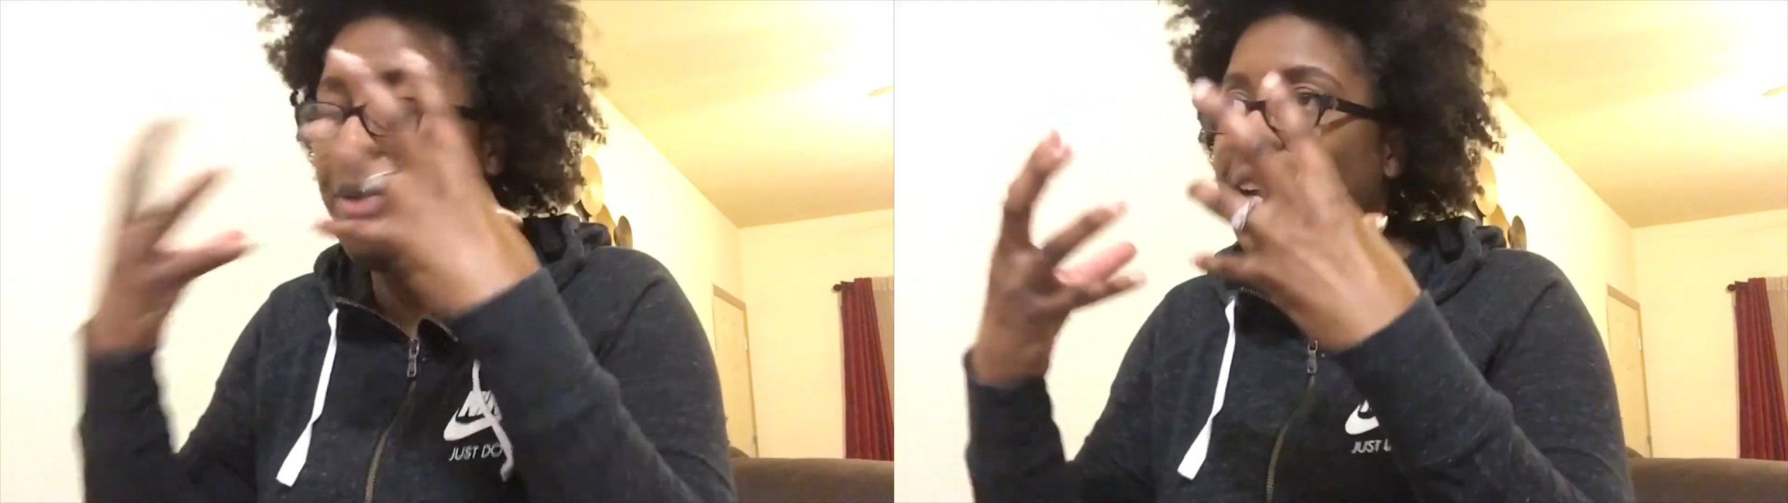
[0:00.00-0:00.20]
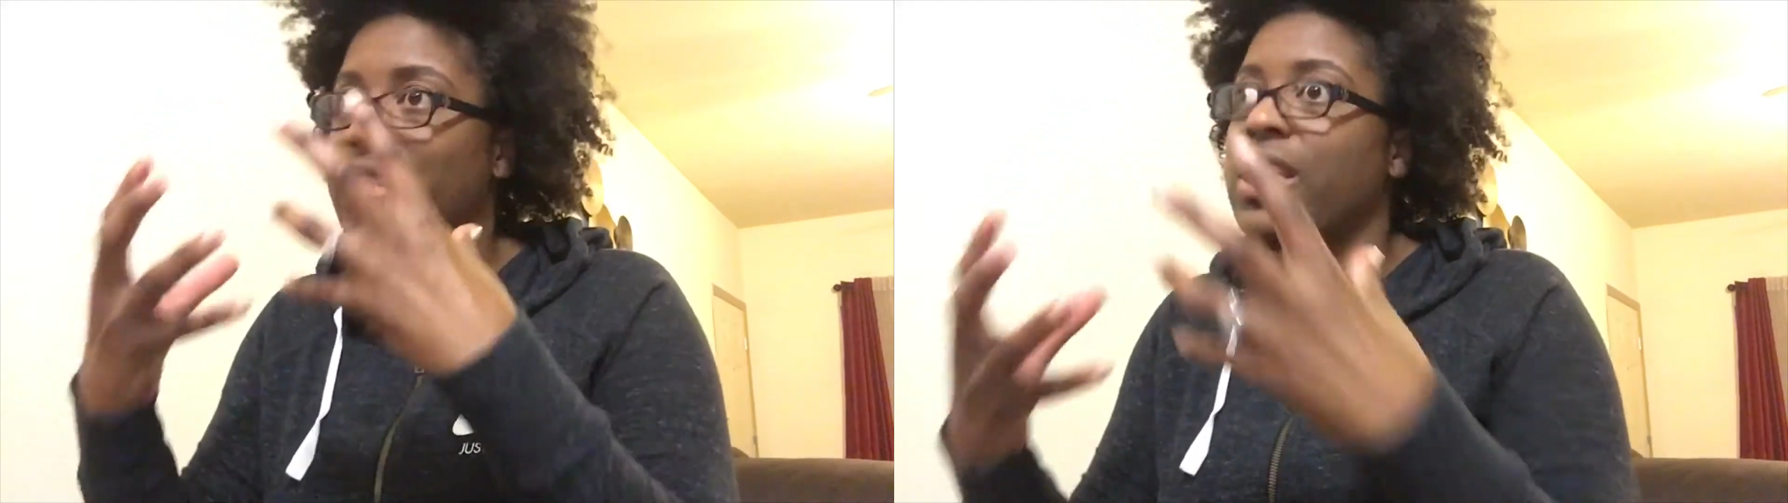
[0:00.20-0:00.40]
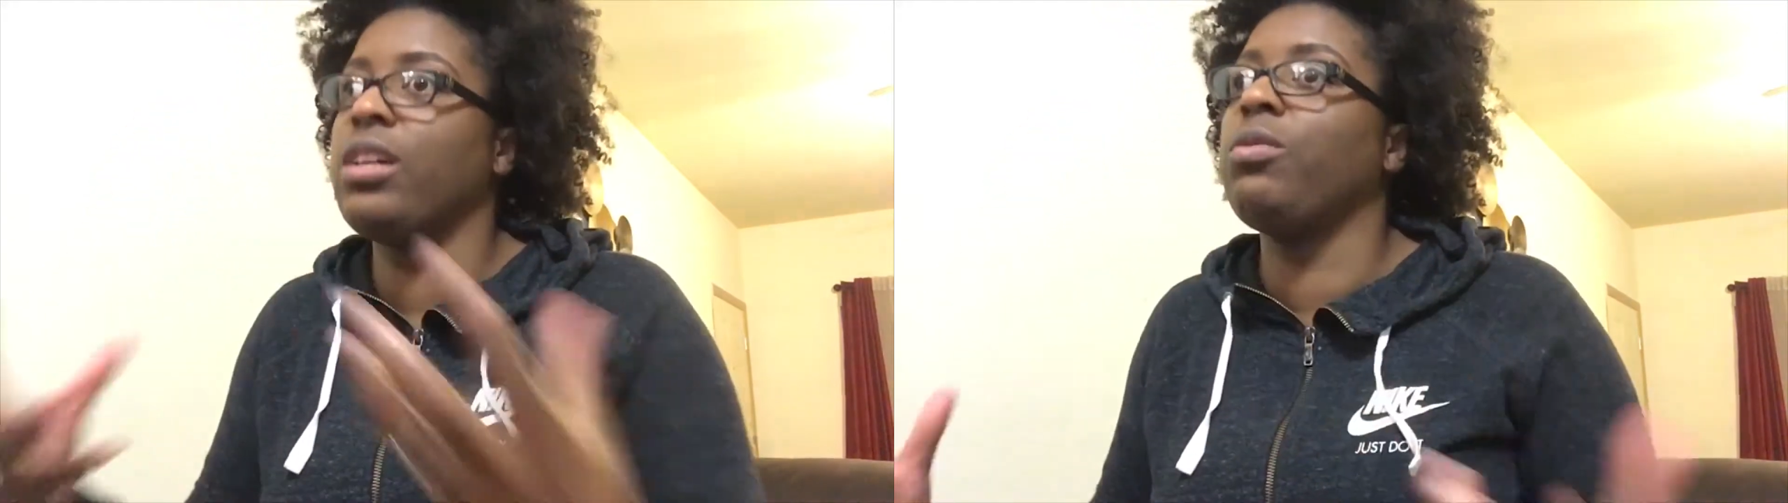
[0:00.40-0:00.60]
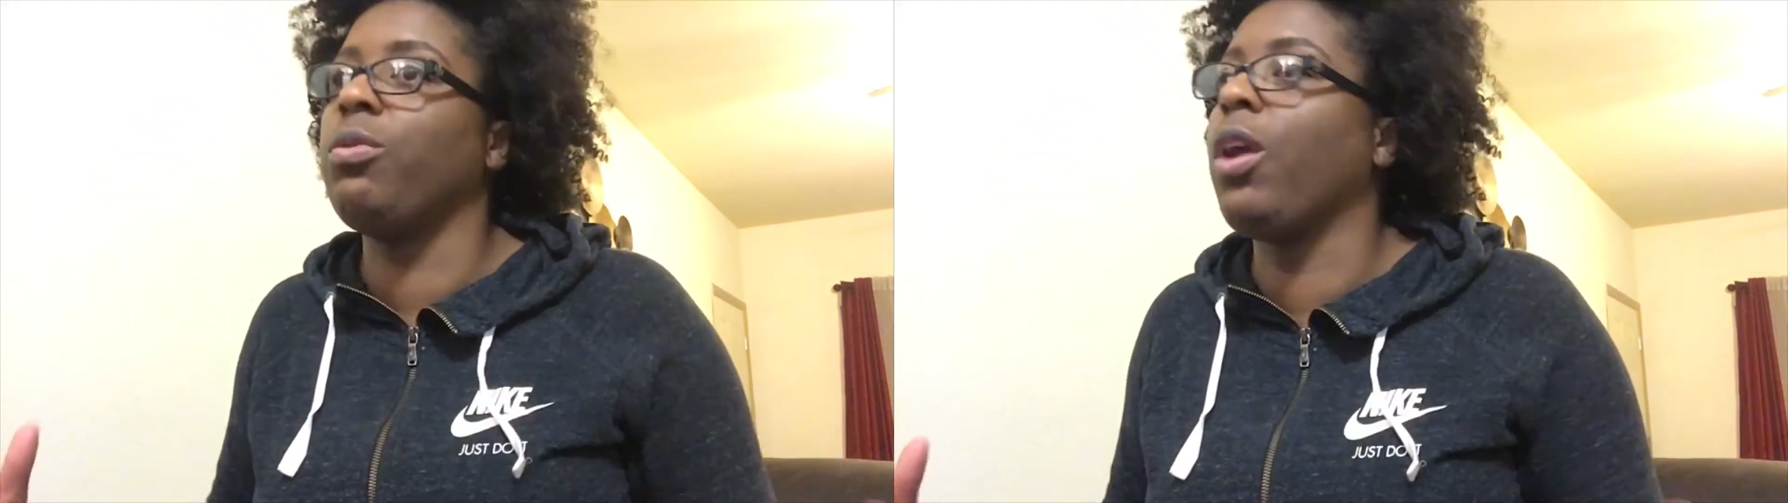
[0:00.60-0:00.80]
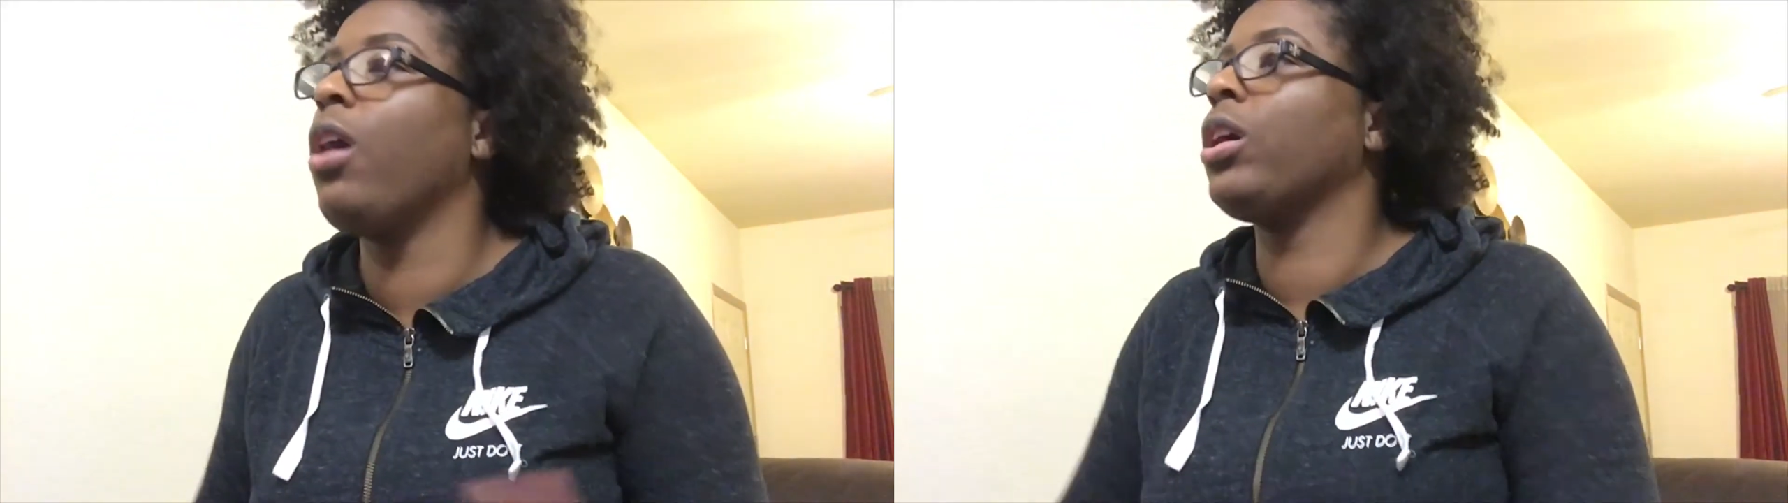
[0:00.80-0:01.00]
mindset of
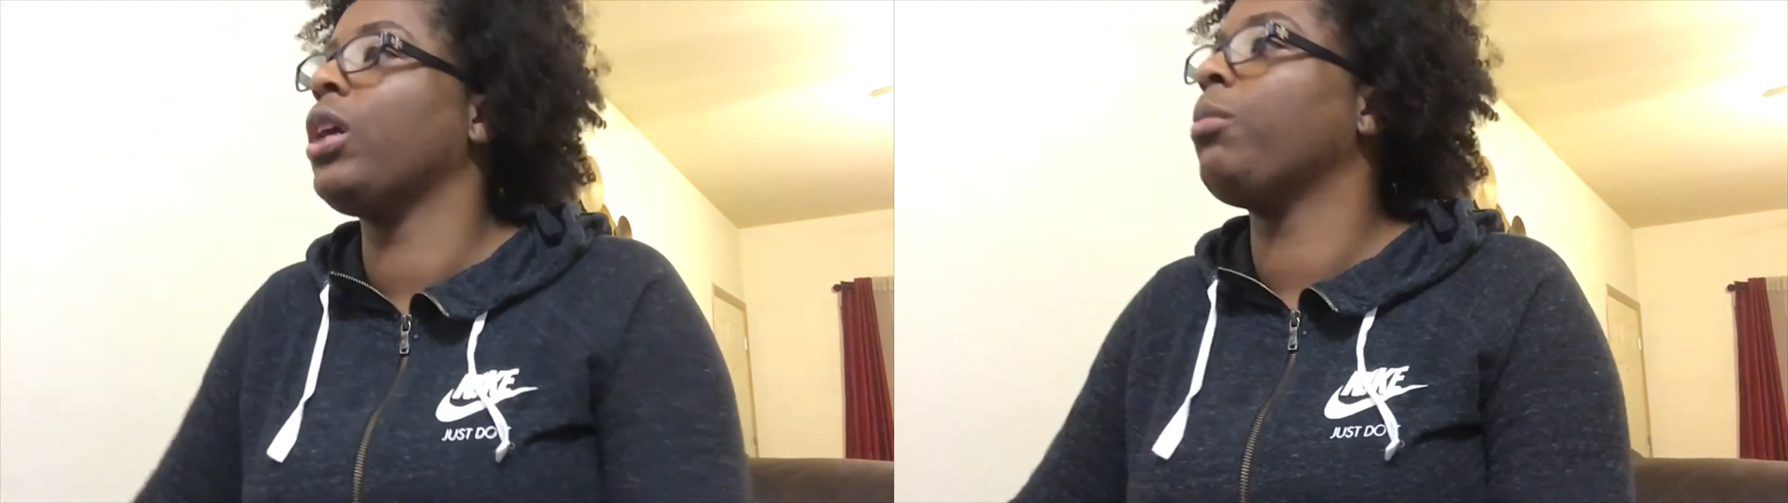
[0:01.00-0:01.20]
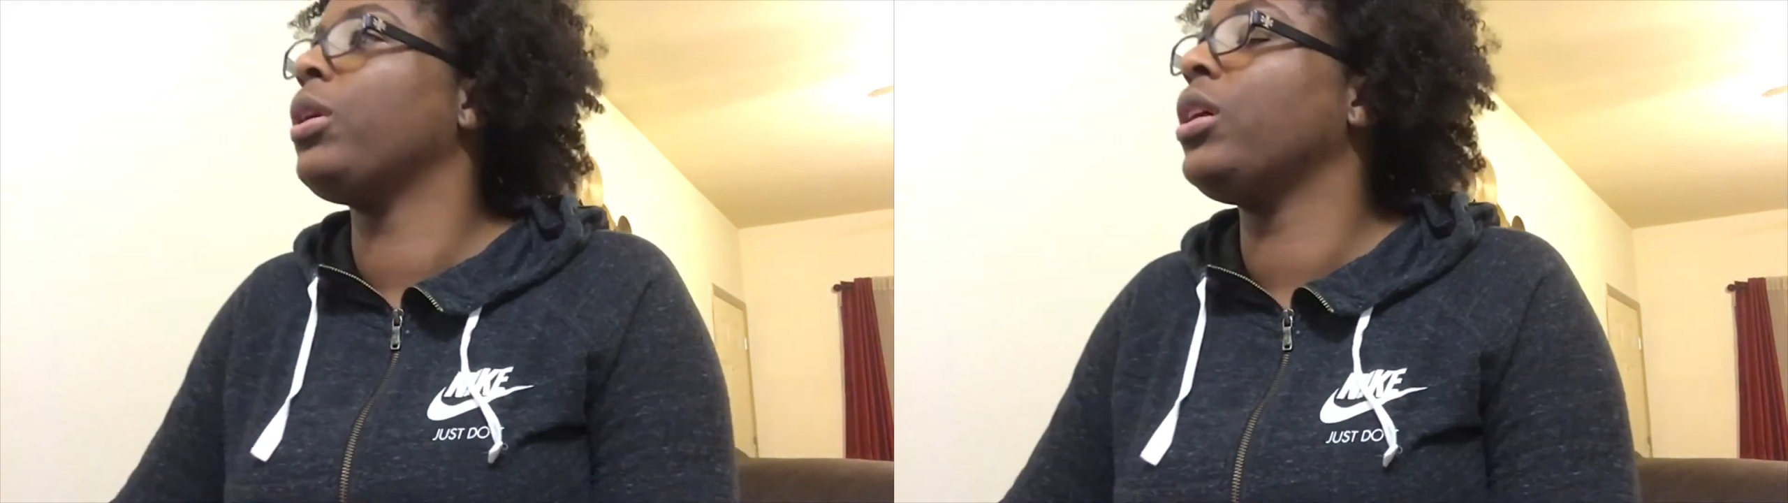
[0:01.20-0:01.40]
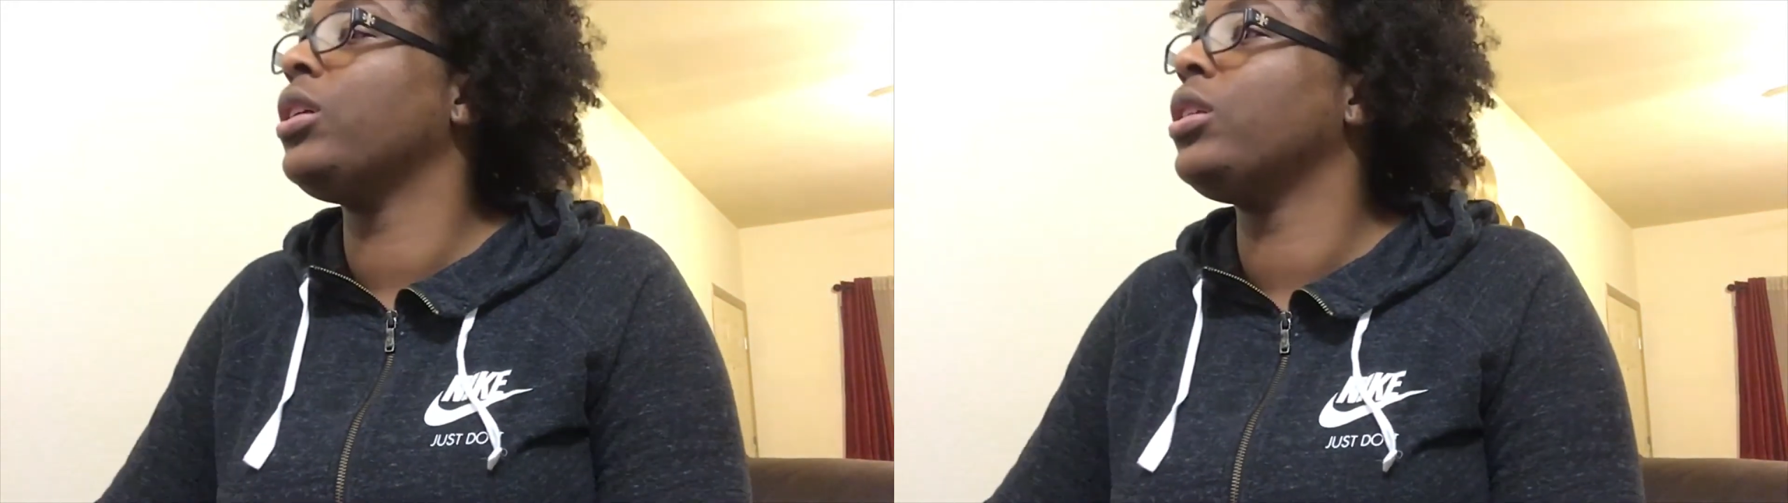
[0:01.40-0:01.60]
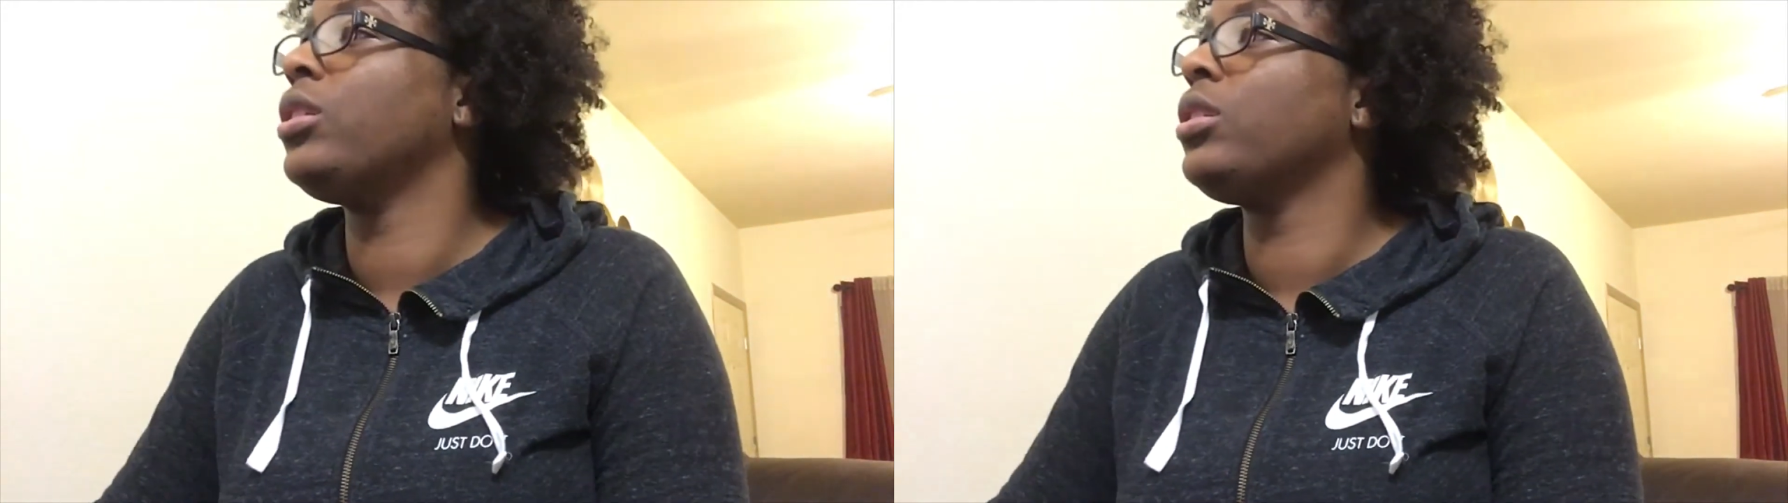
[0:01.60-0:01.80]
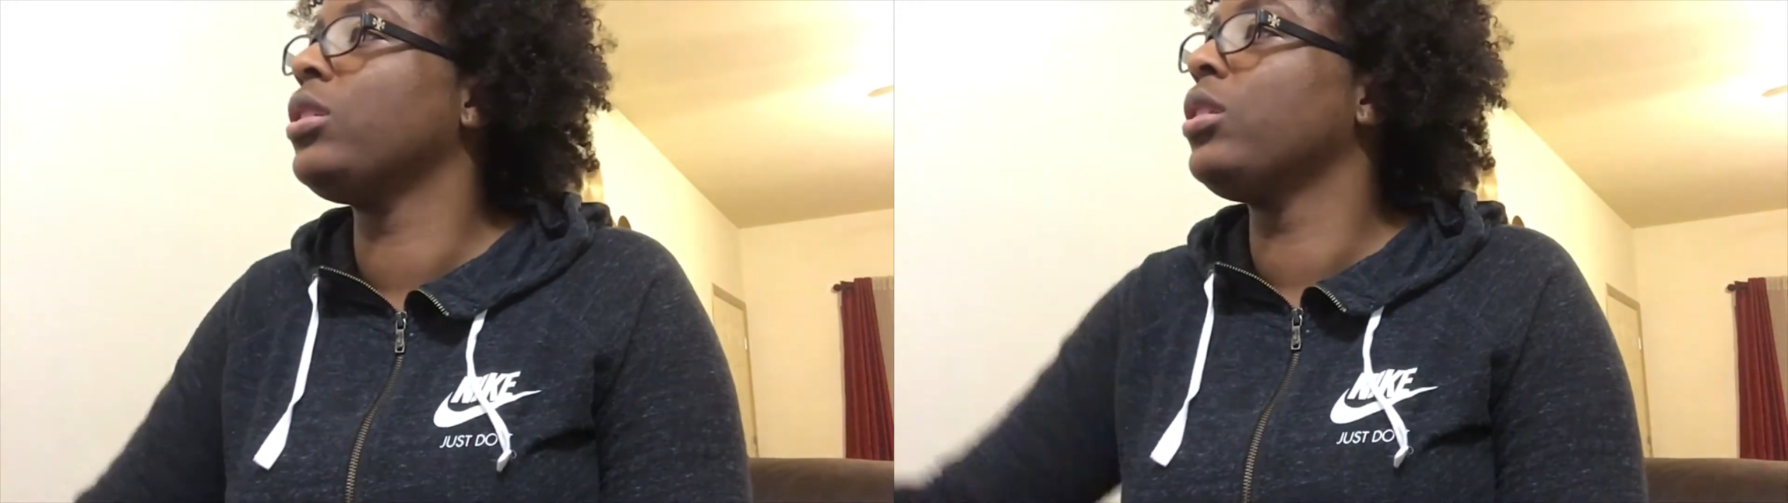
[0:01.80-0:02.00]
vlogging, because